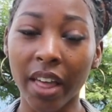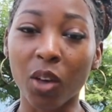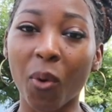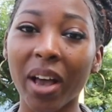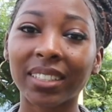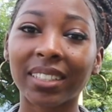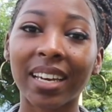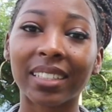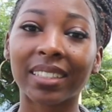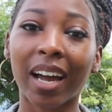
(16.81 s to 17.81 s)
The West
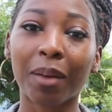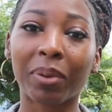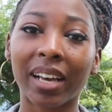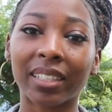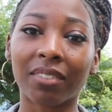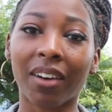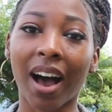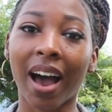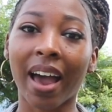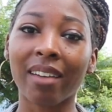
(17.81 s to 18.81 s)
End is not a place of
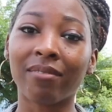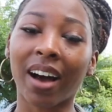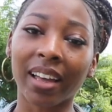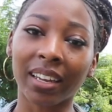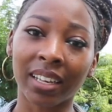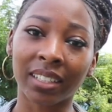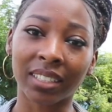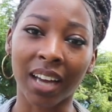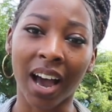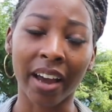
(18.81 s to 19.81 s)
high violence
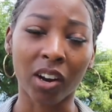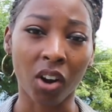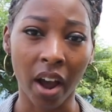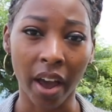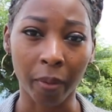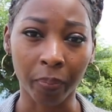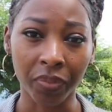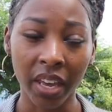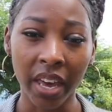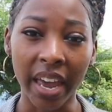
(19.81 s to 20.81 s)
and high
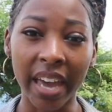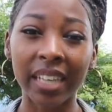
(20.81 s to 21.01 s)
crime.